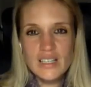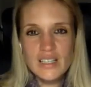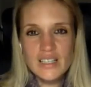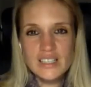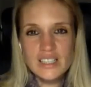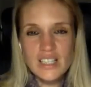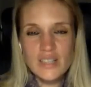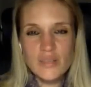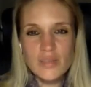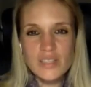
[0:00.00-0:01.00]
It's
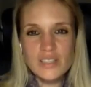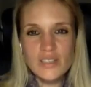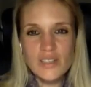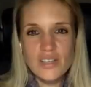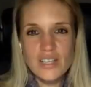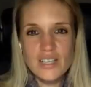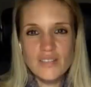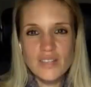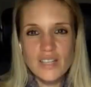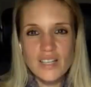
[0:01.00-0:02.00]
shadowed because you're looking
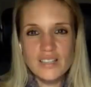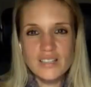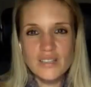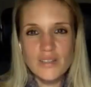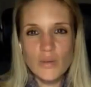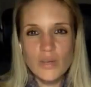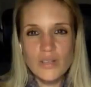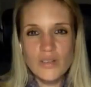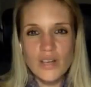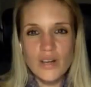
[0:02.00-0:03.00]
for the answer in what you
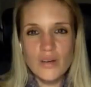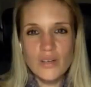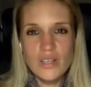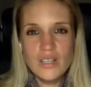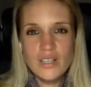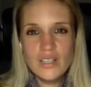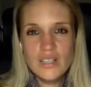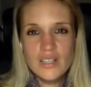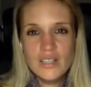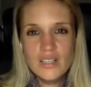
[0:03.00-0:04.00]
know.
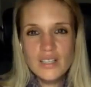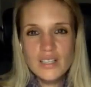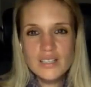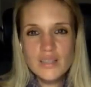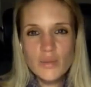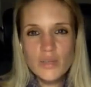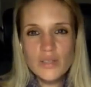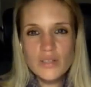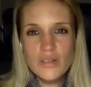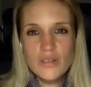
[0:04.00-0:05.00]
It's in what you
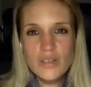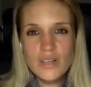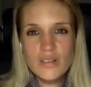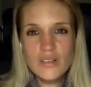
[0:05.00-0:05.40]
don't know.